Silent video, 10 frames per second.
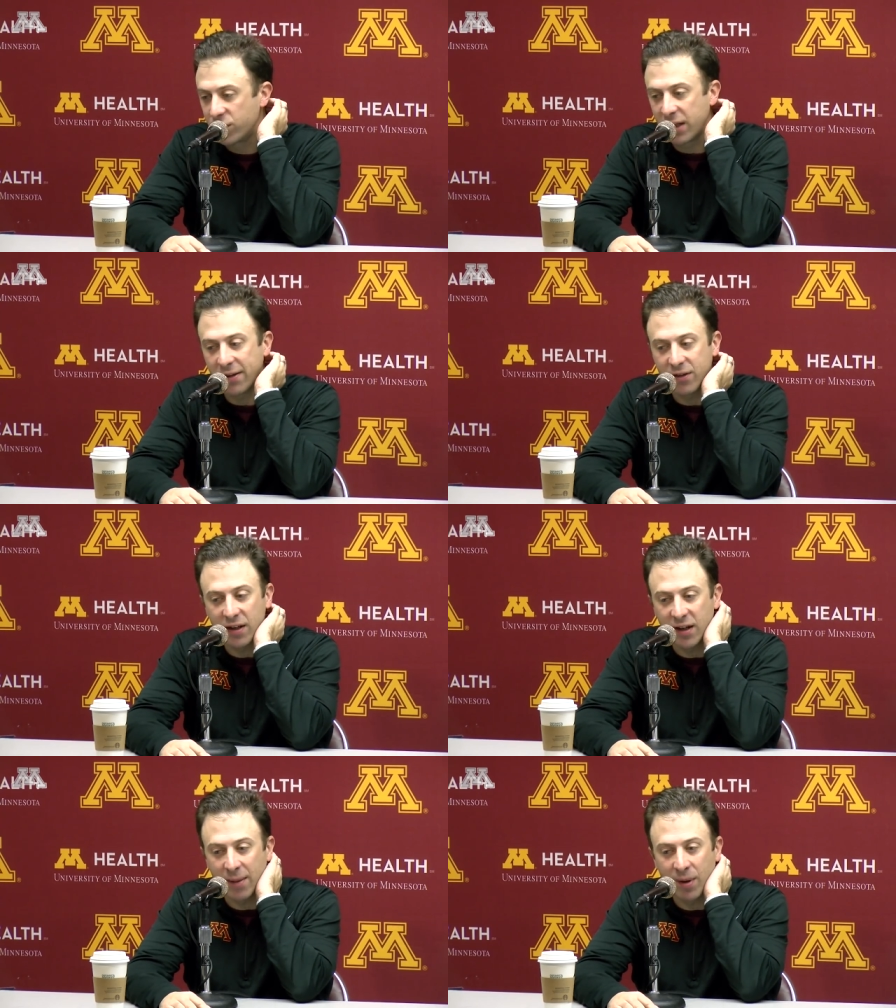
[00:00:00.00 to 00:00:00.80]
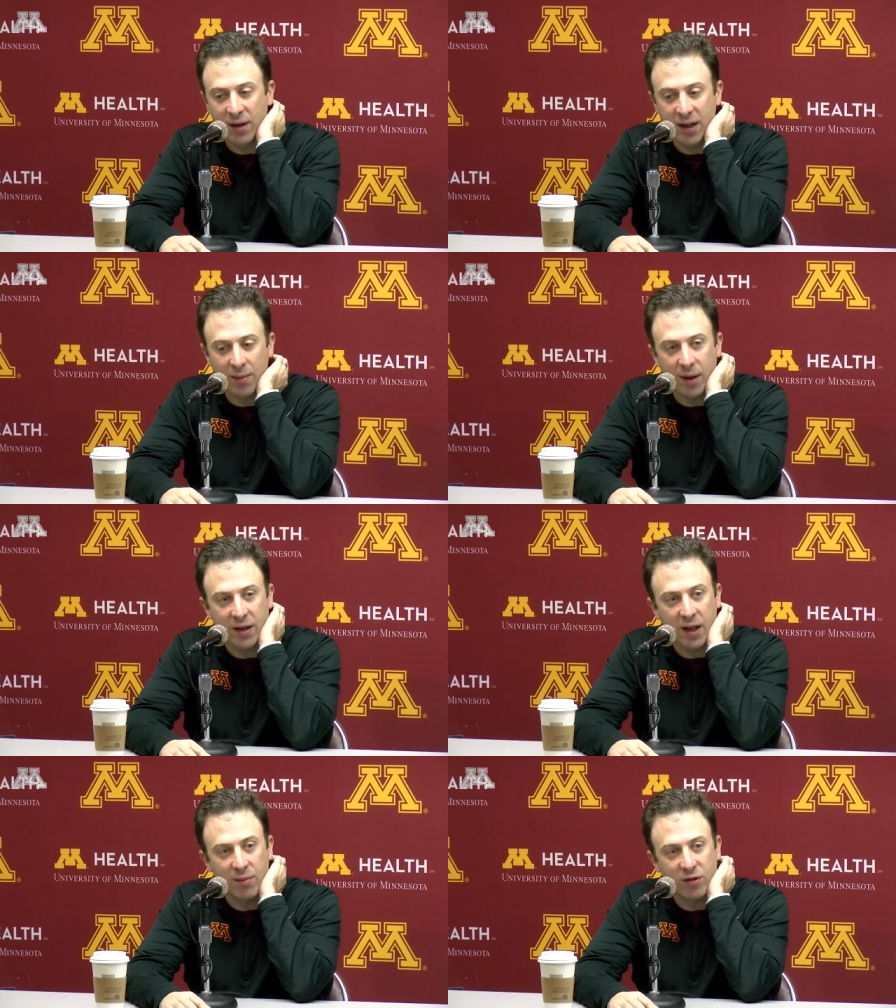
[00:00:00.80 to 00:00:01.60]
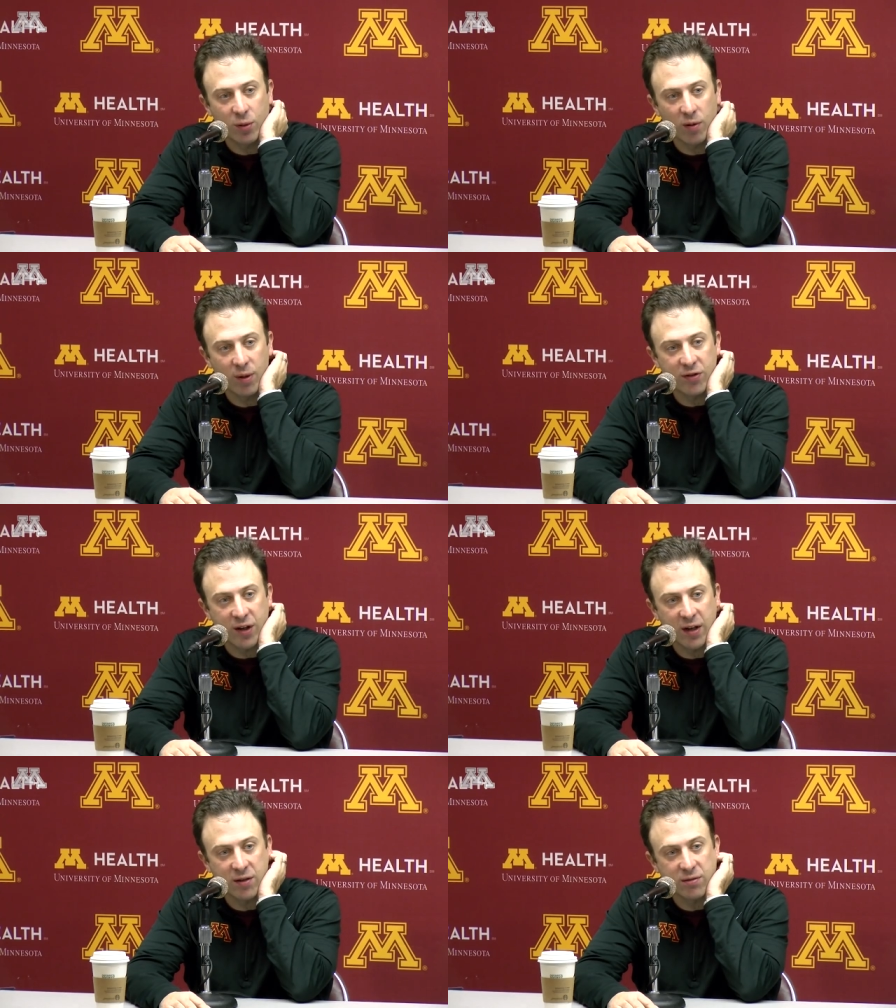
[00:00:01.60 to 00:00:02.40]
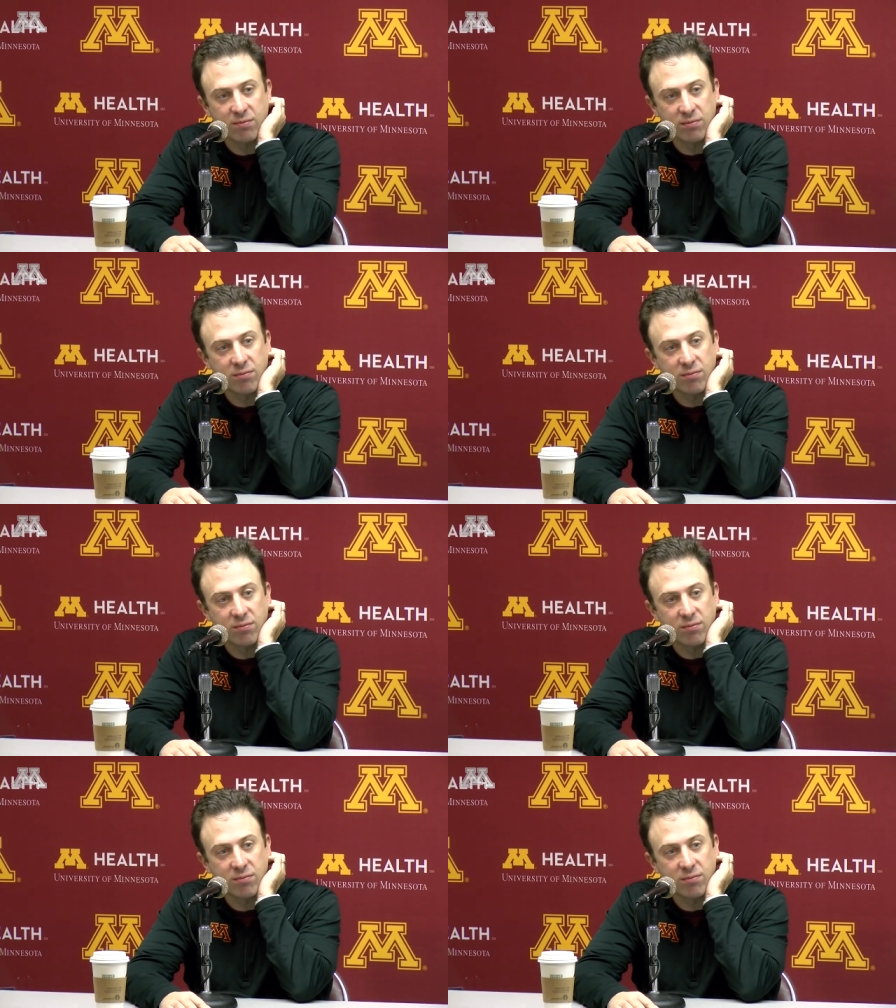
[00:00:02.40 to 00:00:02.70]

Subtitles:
kind of take game by game, see where everybody stands.